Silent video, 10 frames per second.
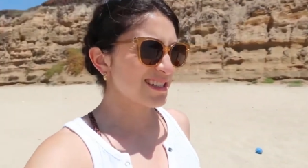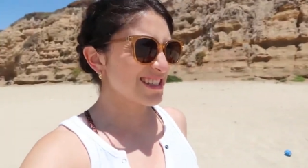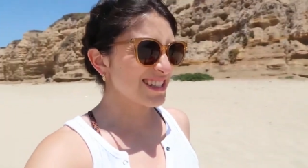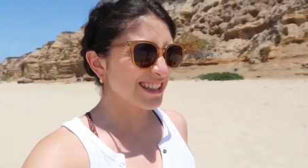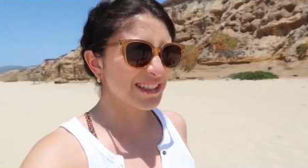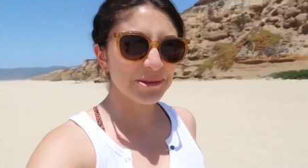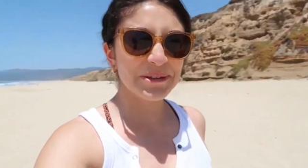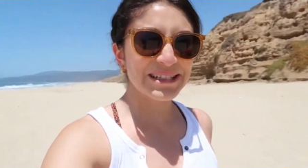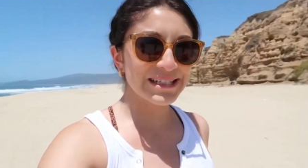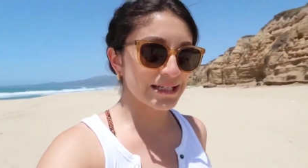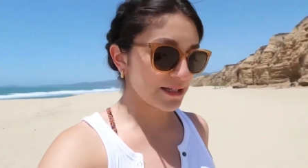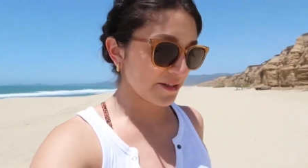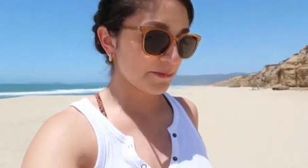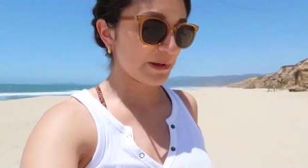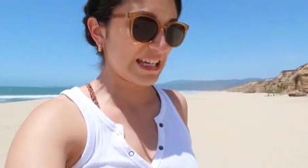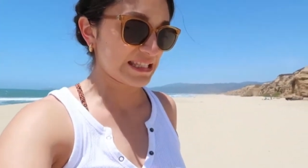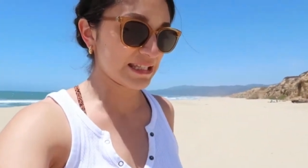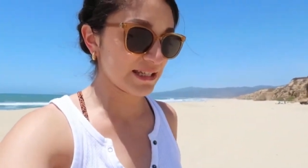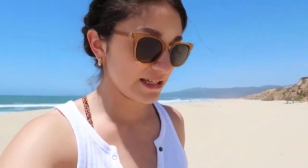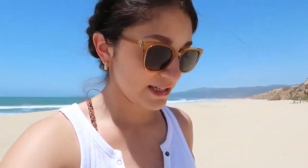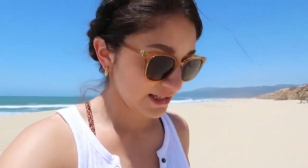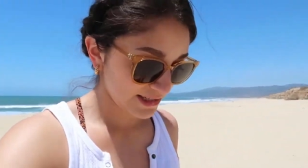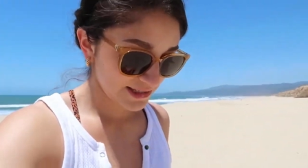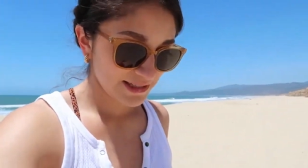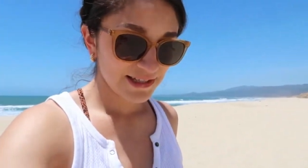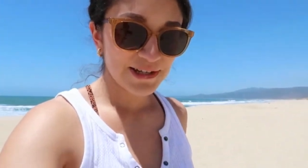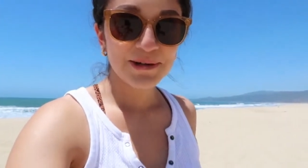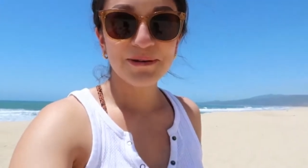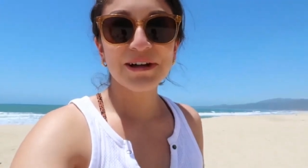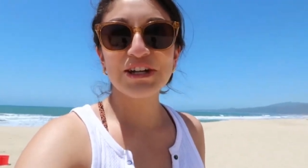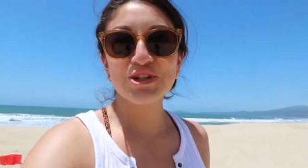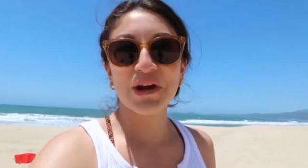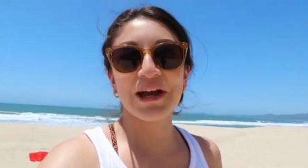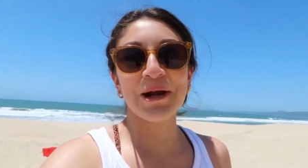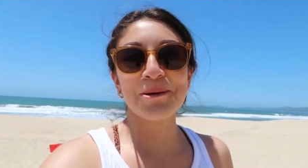because it's a little windy, but we're gonna try